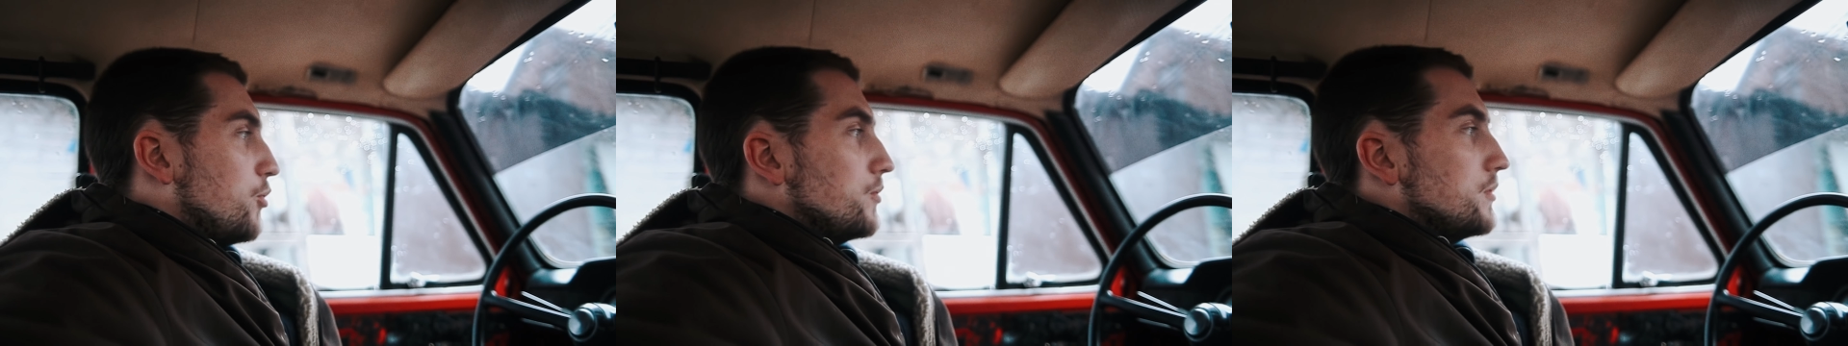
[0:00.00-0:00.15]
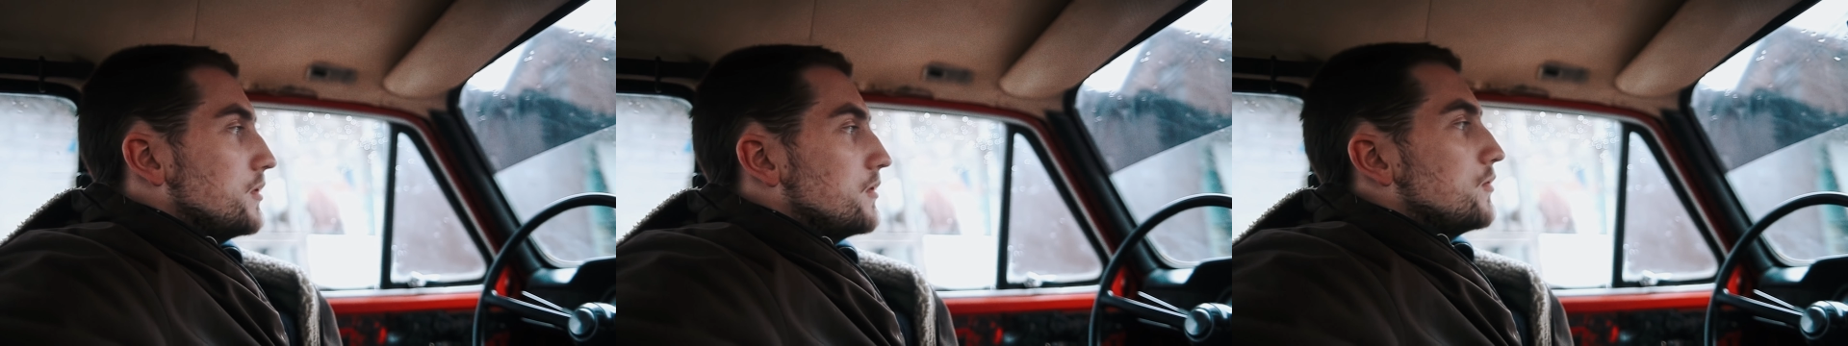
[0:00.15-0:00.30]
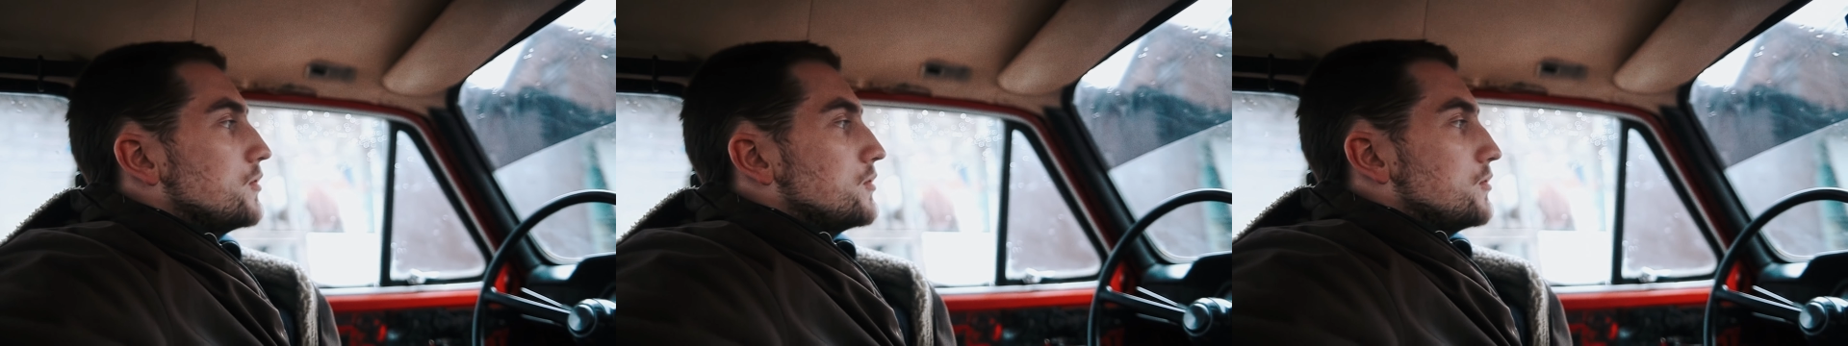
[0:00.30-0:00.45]

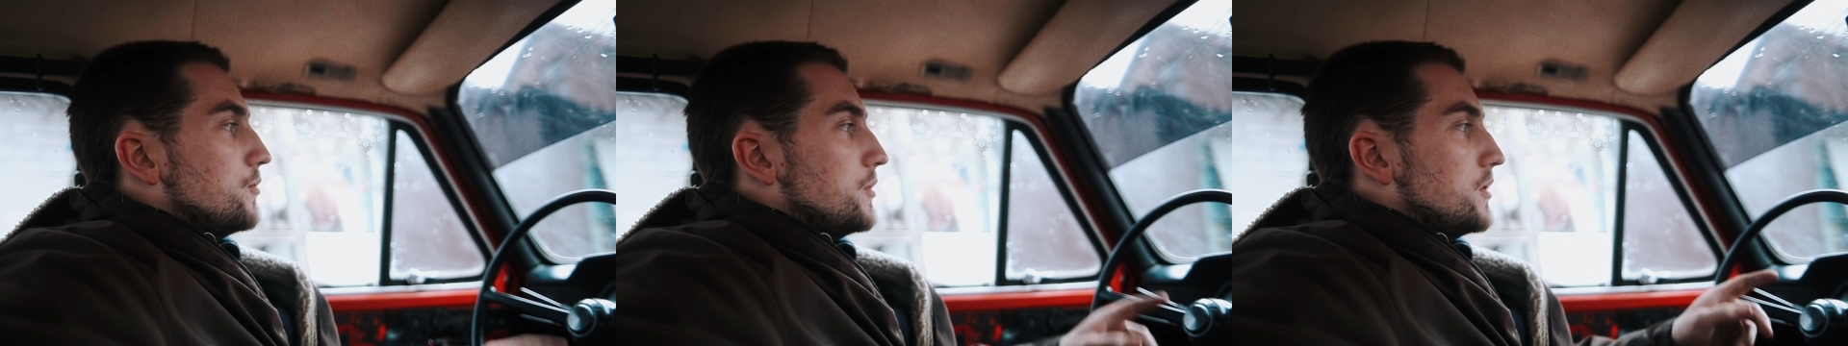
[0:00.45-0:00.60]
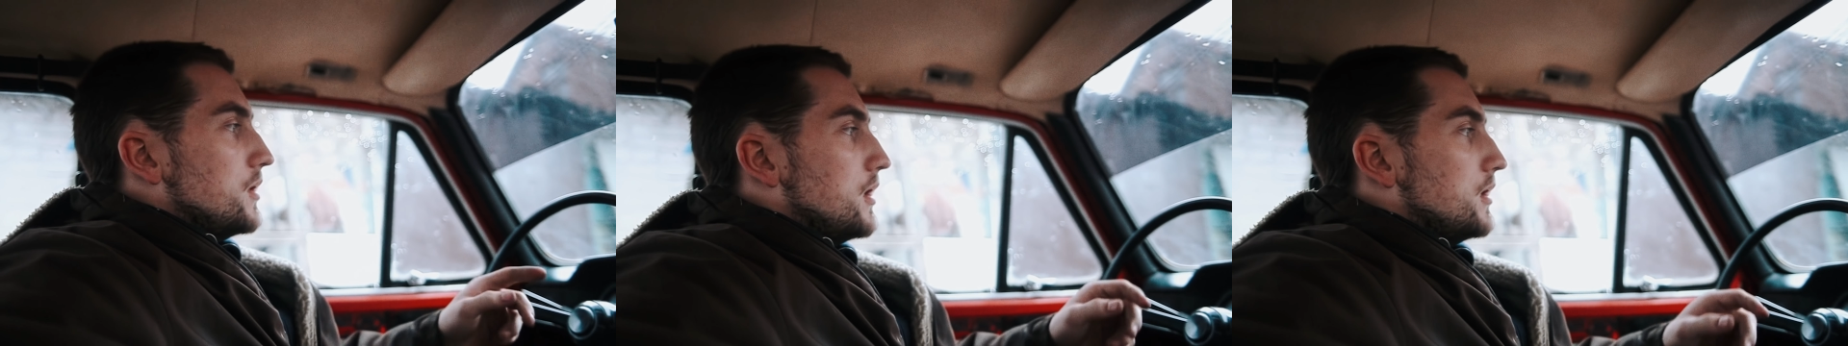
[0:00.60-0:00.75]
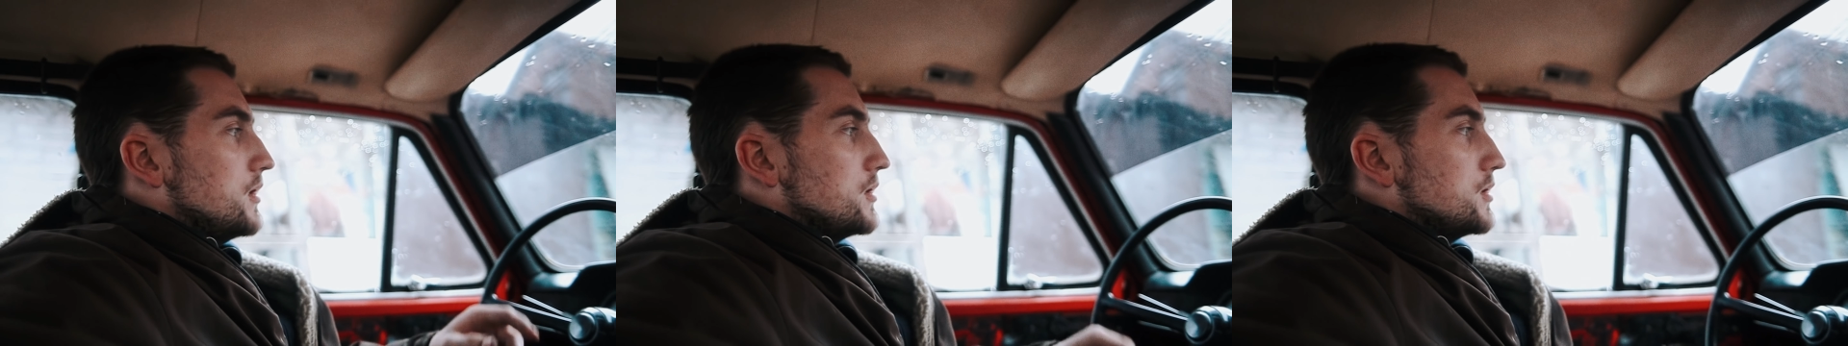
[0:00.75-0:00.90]
How
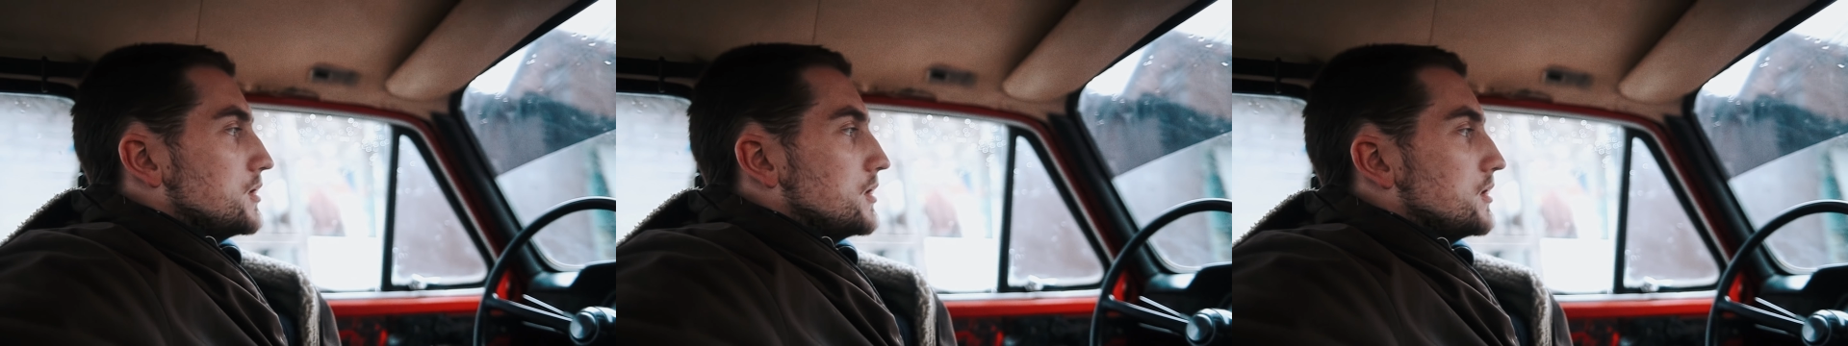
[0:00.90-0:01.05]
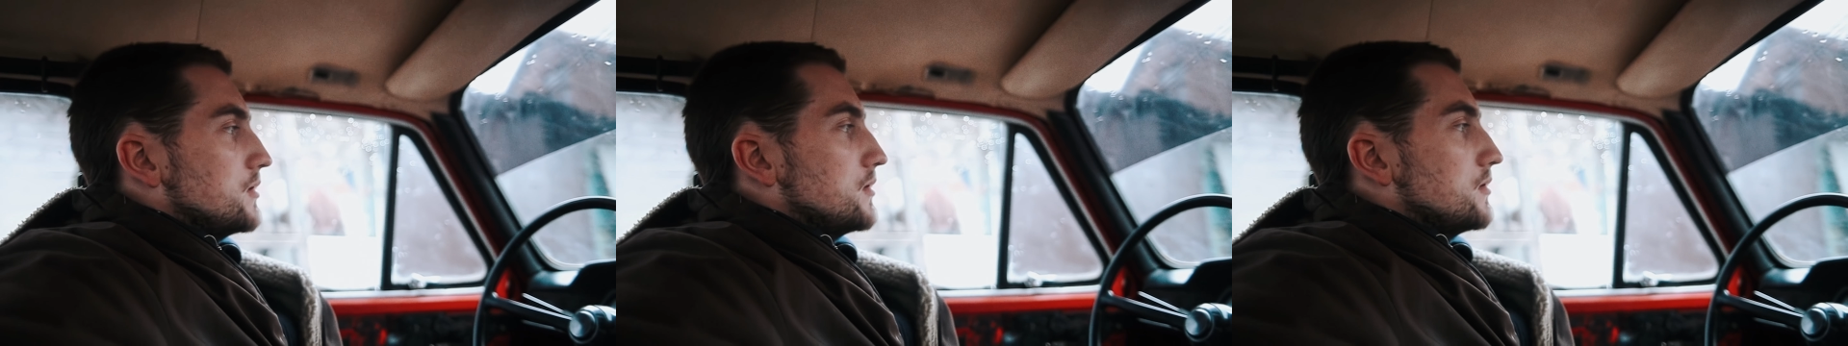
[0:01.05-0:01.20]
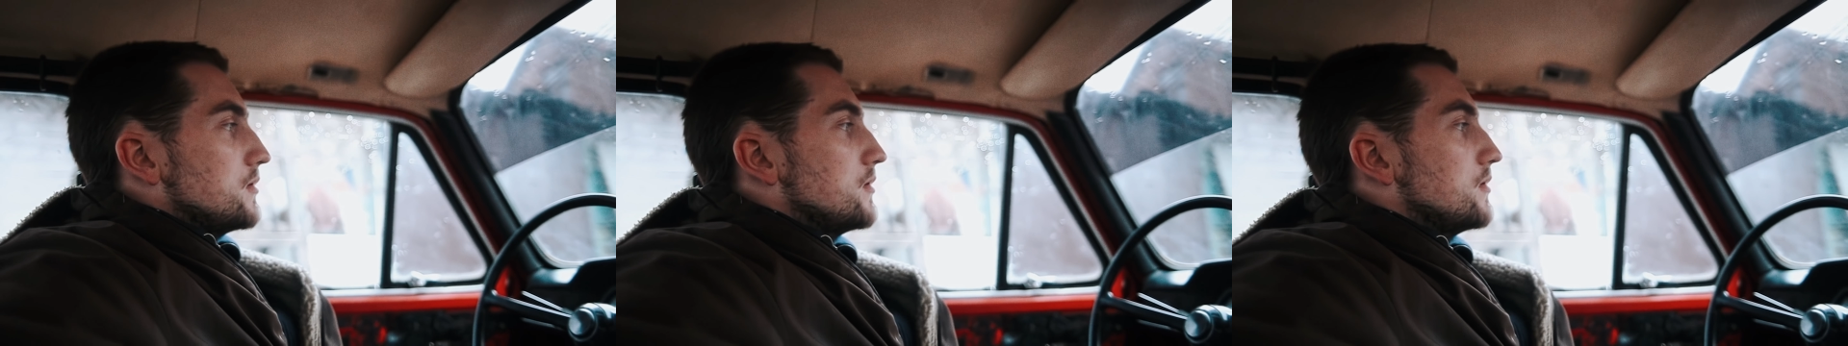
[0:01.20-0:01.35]
can that
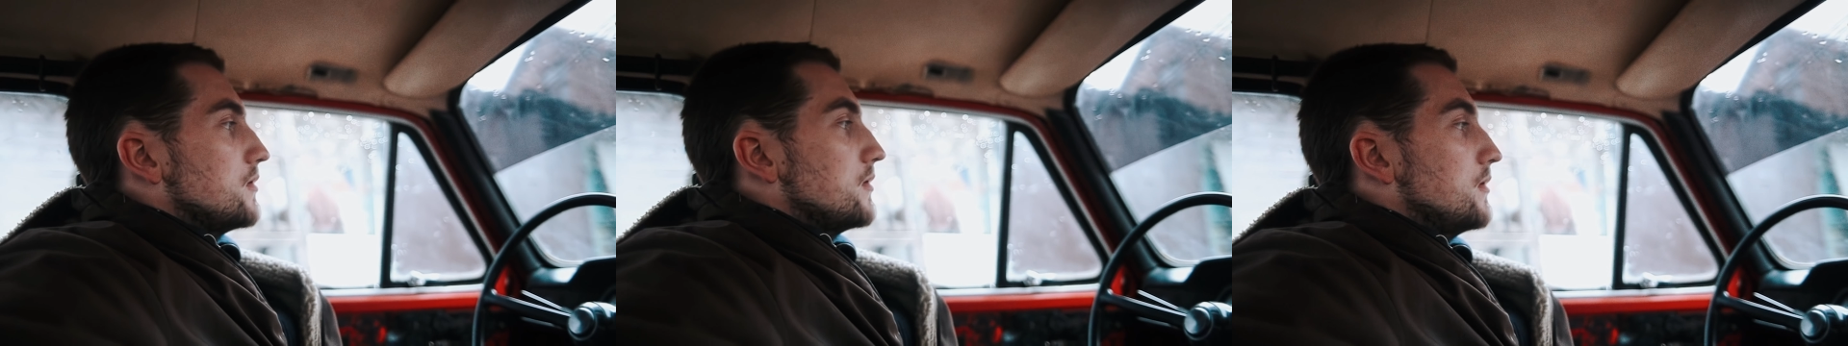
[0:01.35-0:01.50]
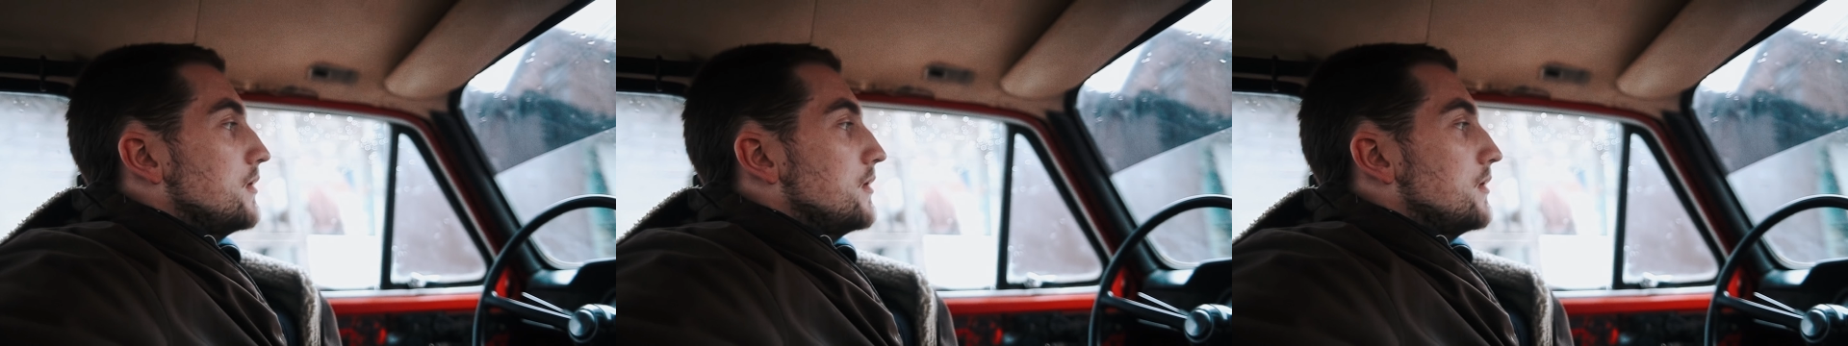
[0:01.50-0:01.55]
be?